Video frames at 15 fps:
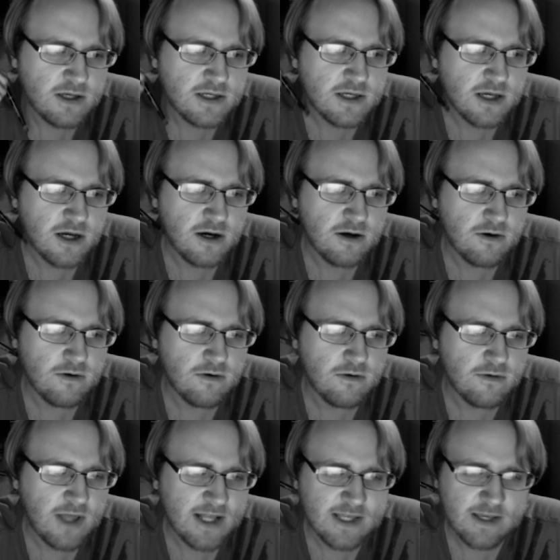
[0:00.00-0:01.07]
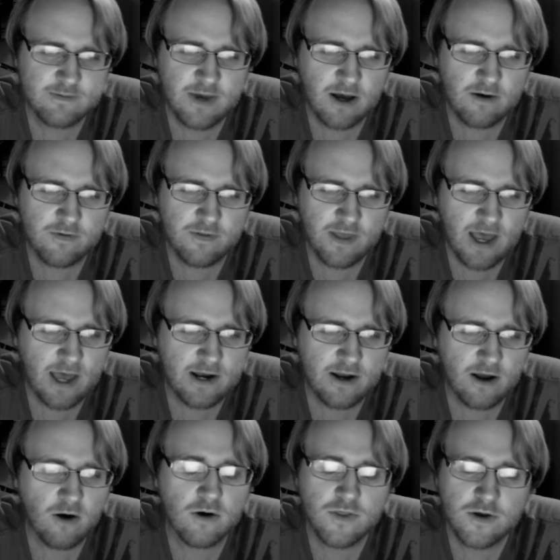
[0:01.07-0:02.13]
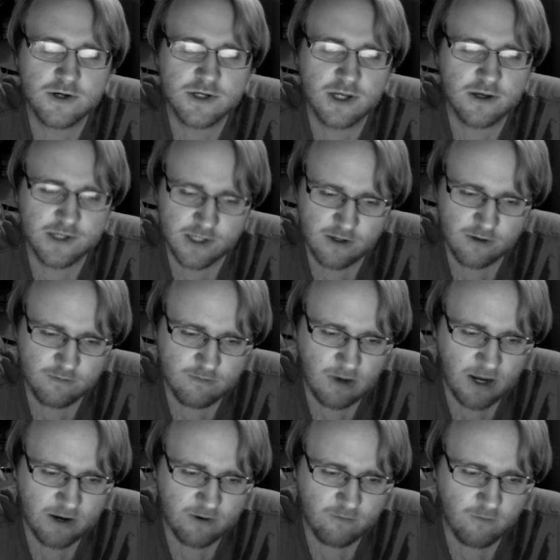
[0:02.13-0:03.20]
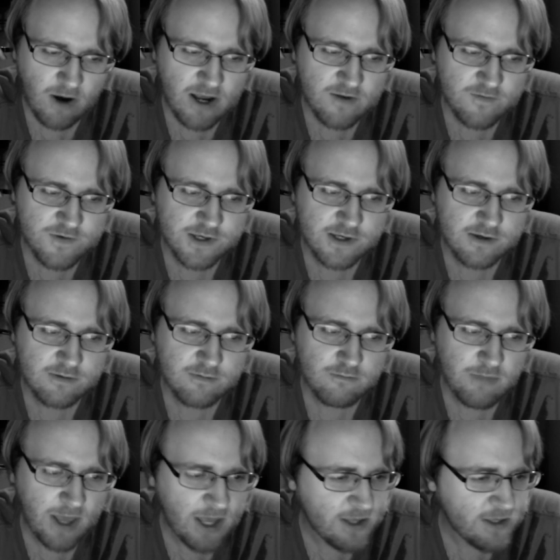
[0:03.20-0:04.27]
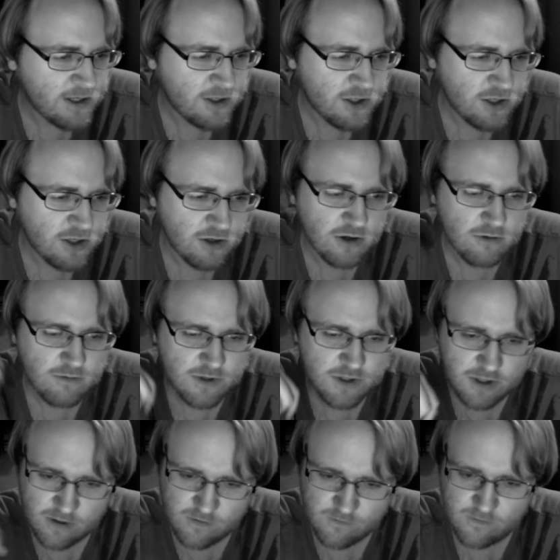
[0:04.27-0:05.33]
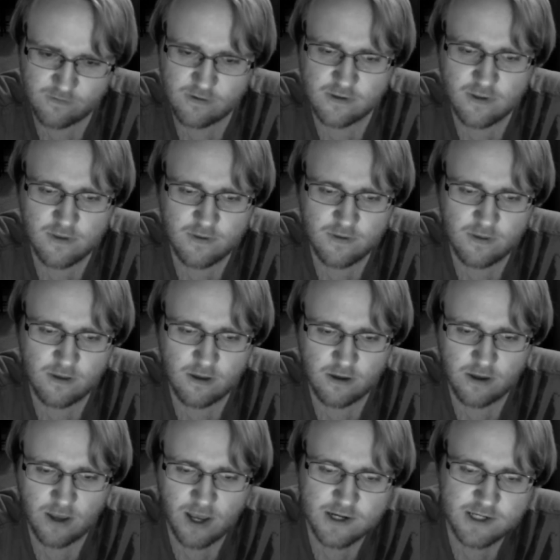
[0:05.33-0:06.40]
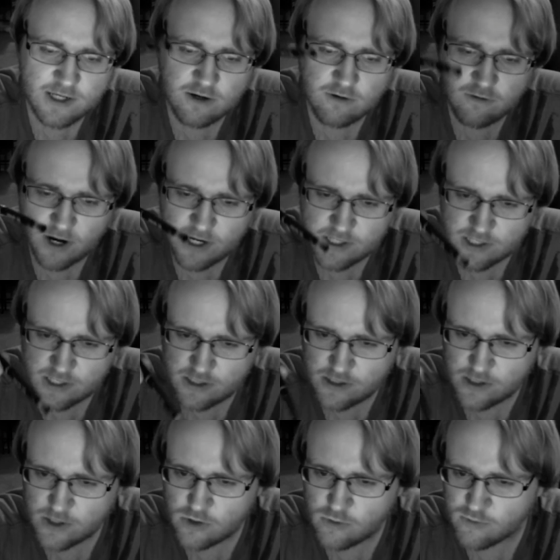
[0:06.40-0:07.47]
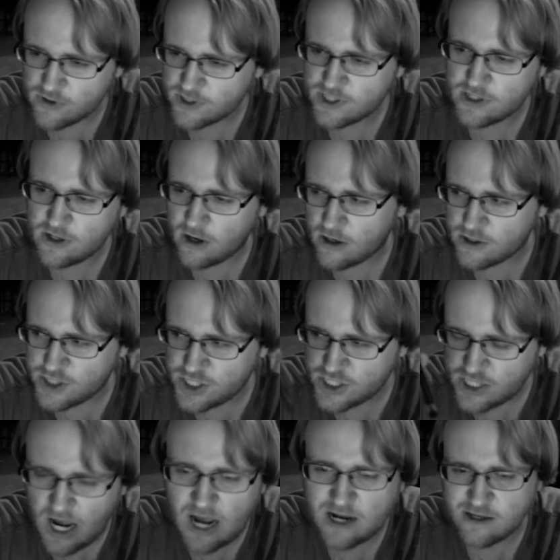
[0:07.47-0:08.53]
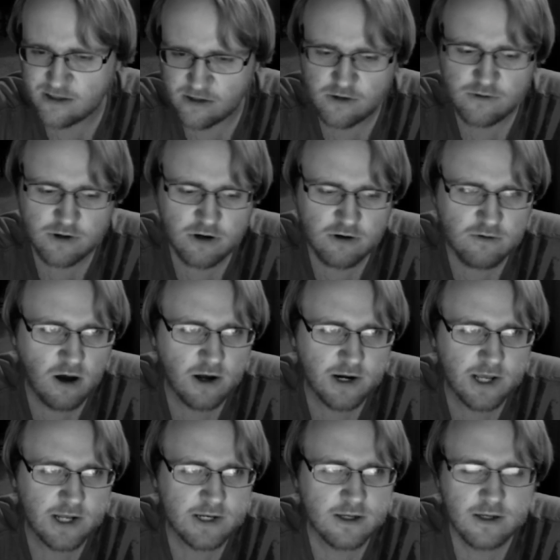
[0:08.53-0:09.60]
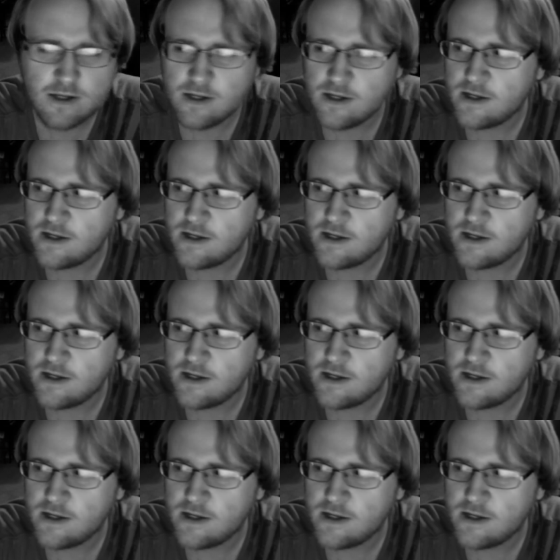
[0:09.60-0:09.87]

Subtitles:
So that's about that. Oh, and there's also my wife's Manson shirt with the Antichrist Superstar Shock logo on it.